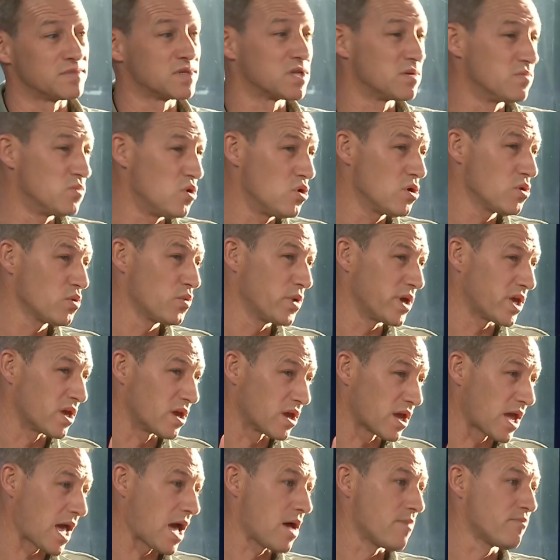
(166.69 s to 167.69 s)
So the more that we
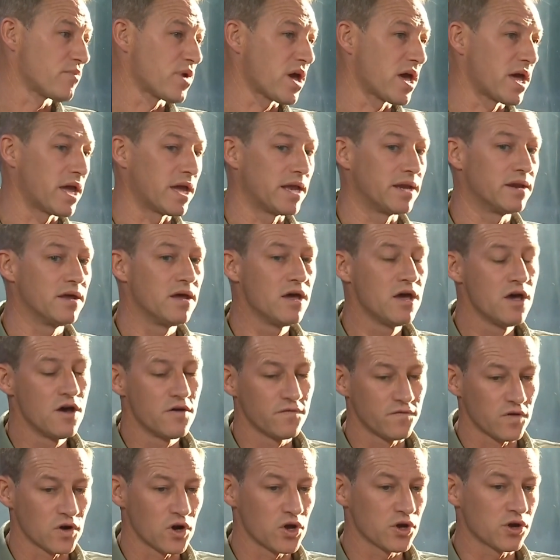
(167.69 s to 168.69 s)
can campaign,
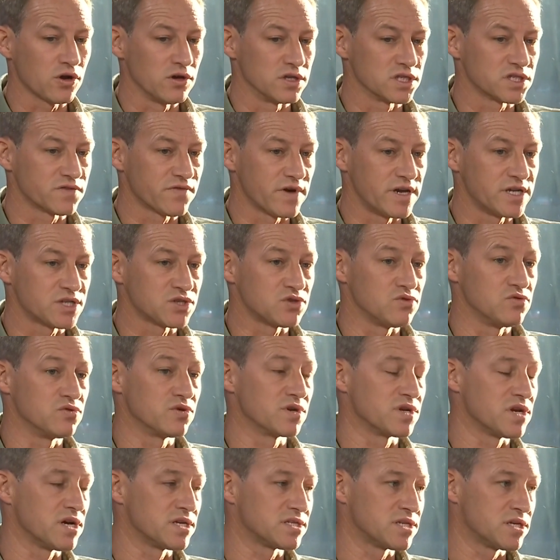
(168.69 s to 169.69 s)
follow conservation
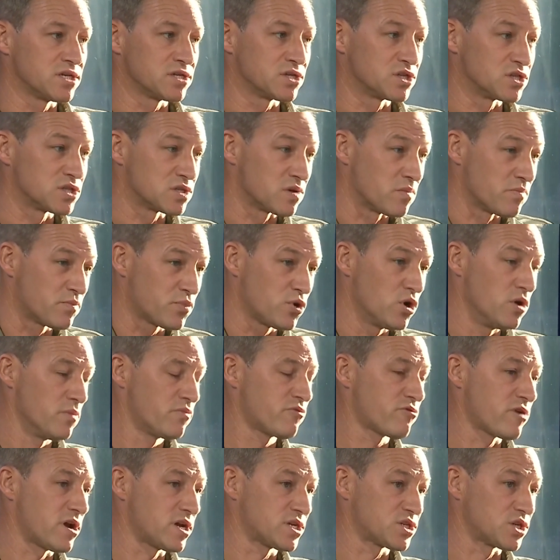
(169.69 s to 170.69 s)
organisations and put
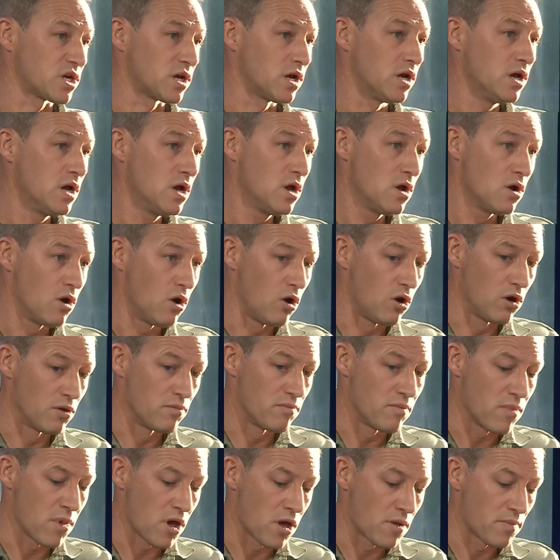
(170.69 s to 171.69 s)
pressure
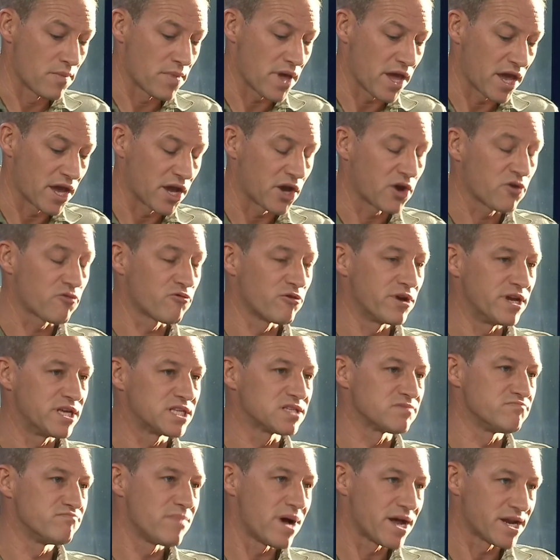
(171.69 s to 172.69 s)
on
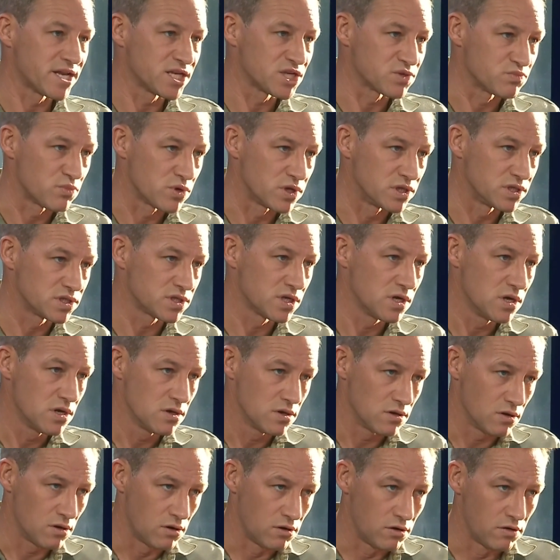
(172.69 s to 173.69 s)
increased management
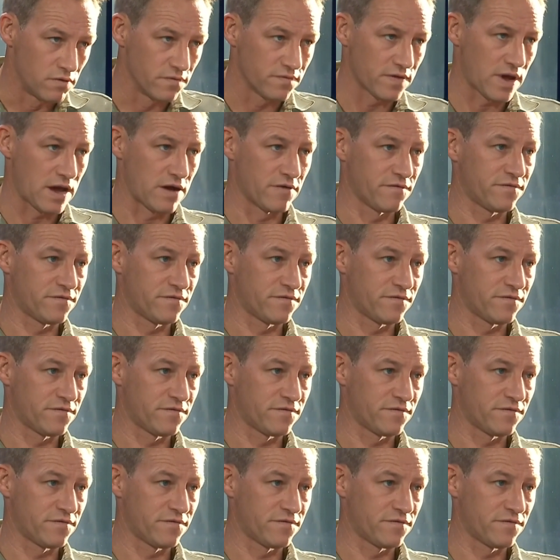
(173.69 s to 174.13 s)
of our